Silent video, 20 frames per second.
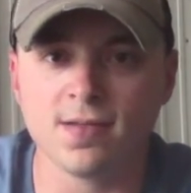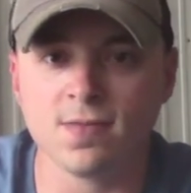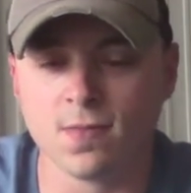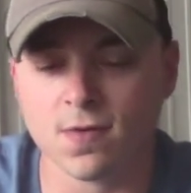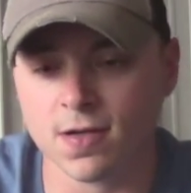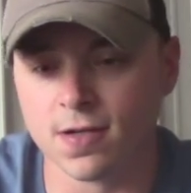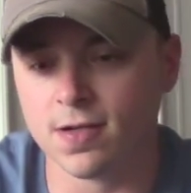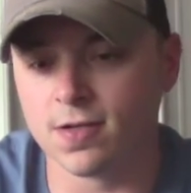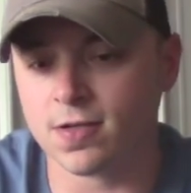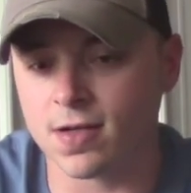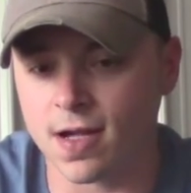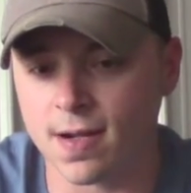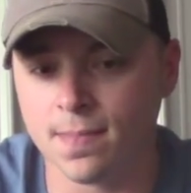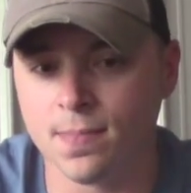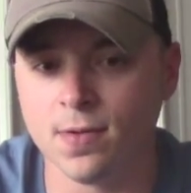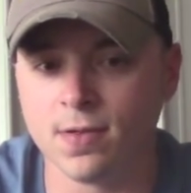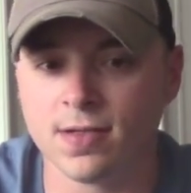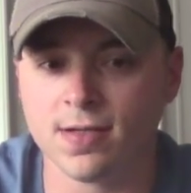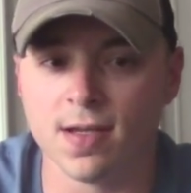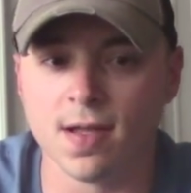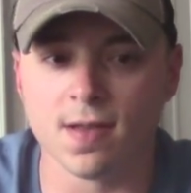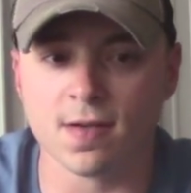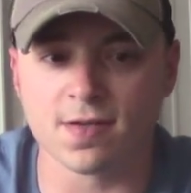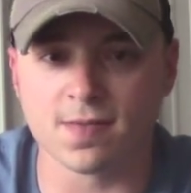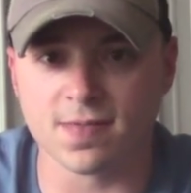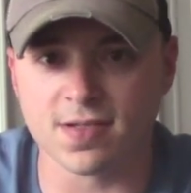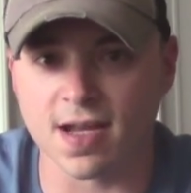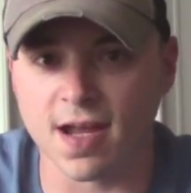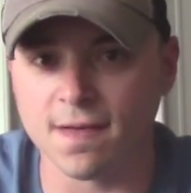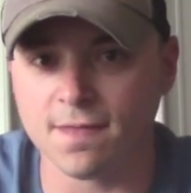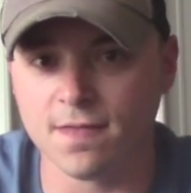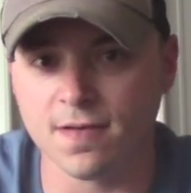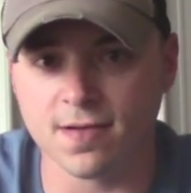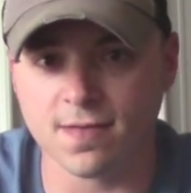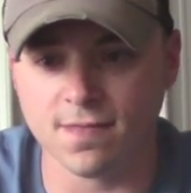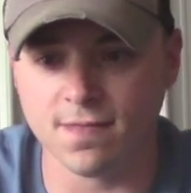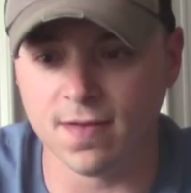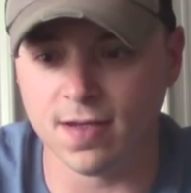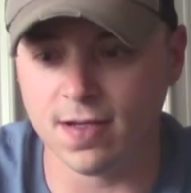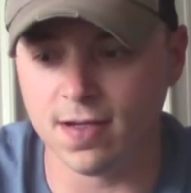and we're going to try to put together some sight
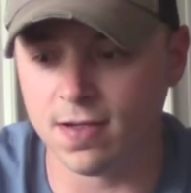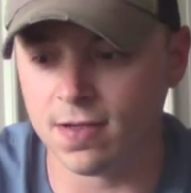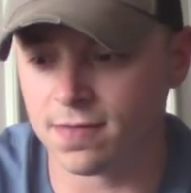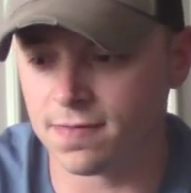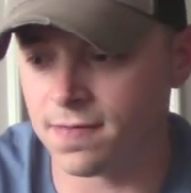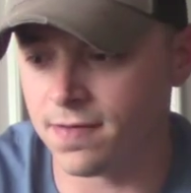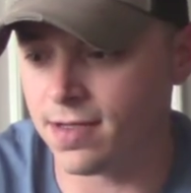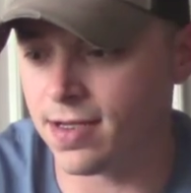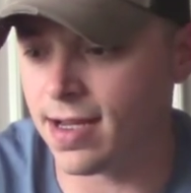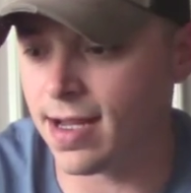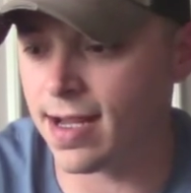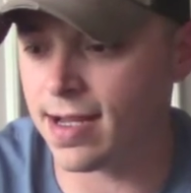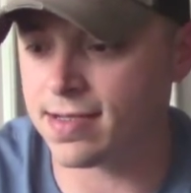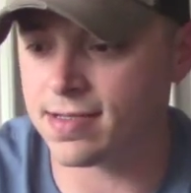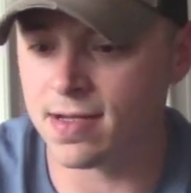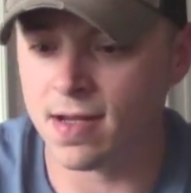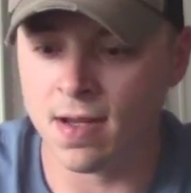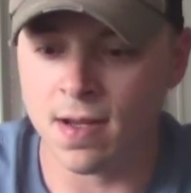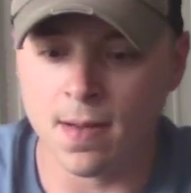fishing videos for you guys.